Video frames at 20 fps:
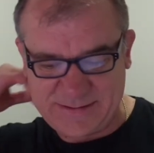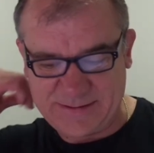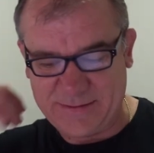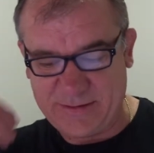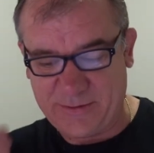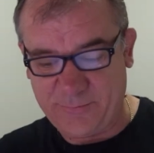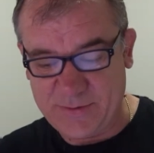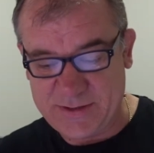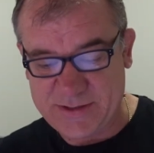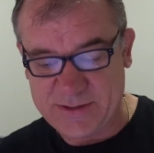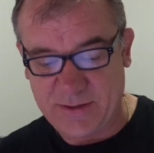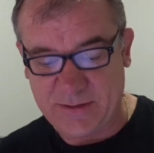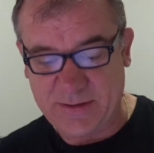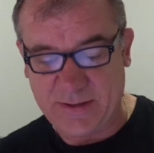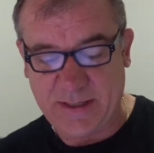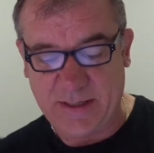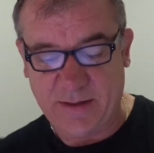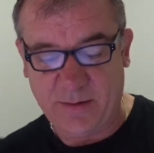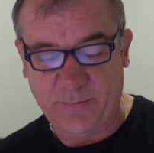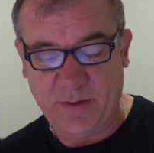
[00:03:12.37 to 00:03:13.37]
and I wish I could
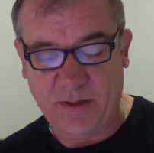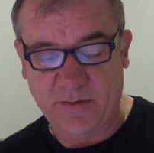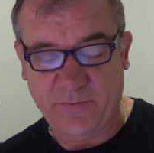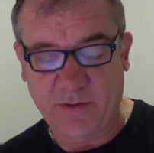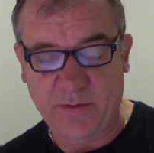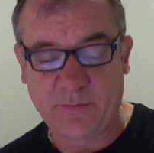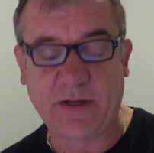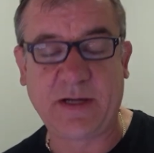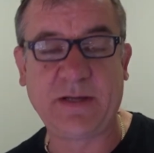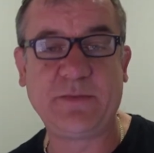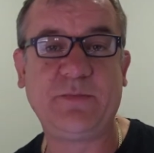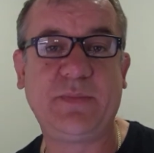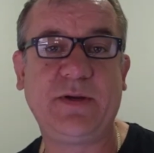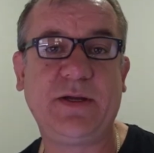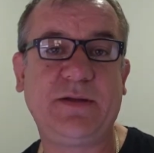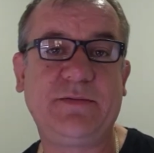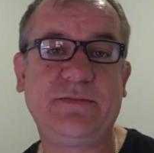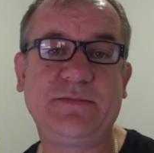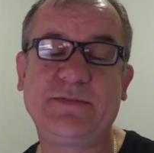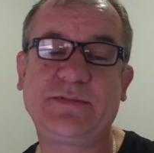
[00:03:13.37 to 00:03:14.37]
help everyone,
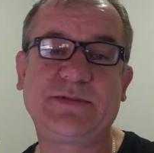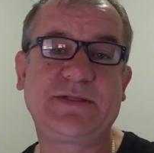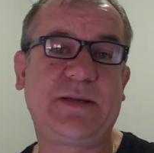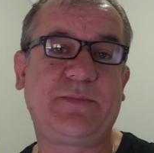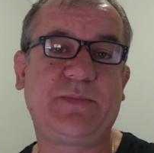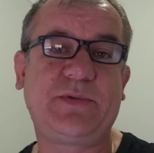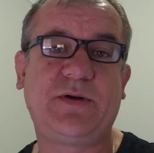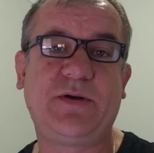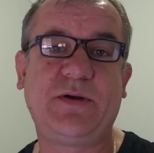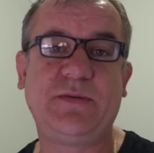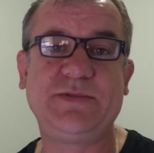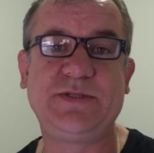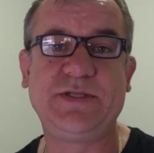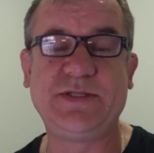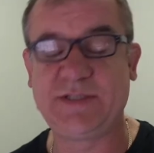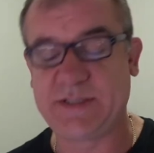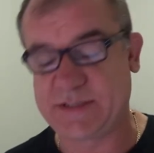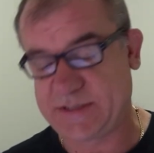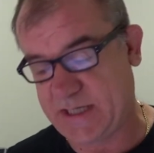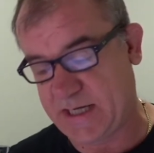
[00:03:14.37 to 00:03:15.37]
but sometimes you
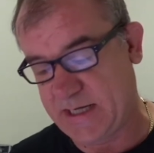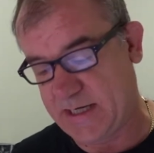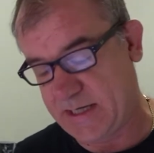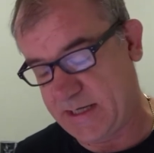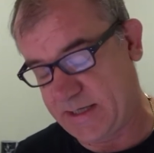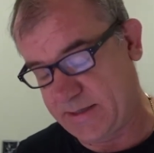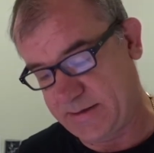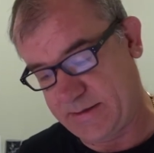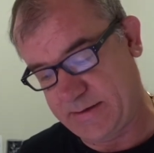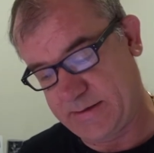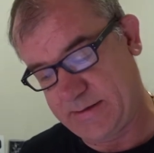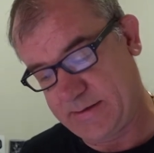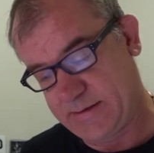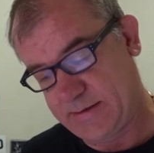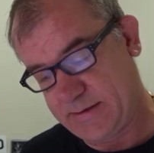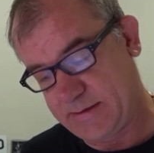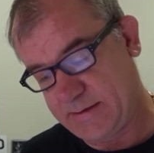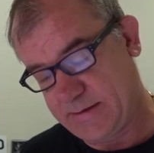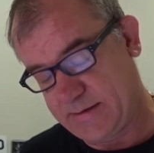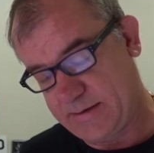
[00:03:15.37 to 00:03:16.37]
just can't.
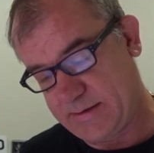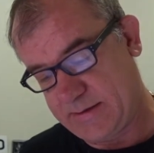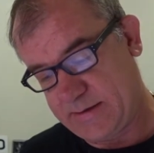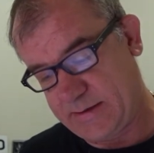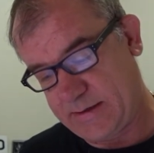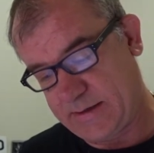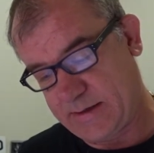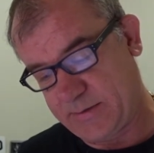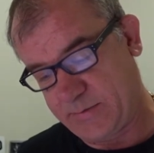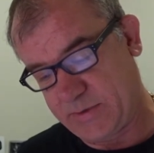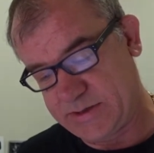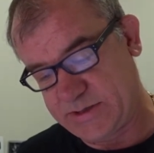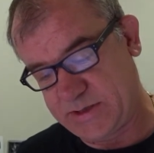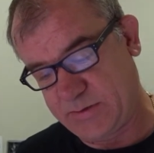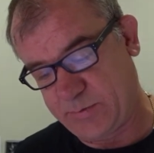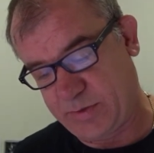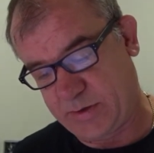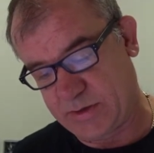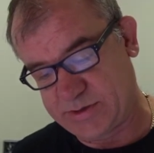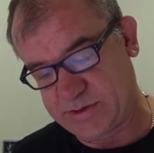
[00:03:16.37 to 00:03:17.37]
It's
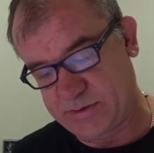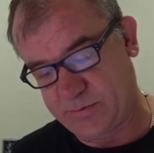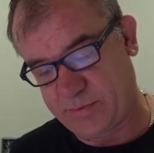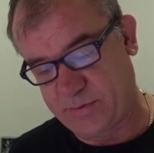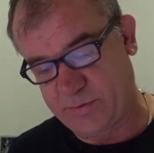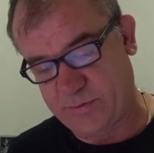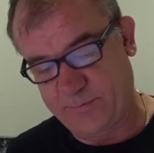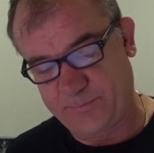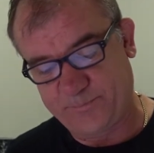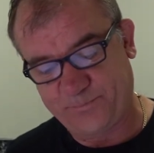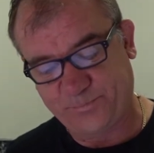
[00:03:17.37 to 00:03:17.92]
impossible.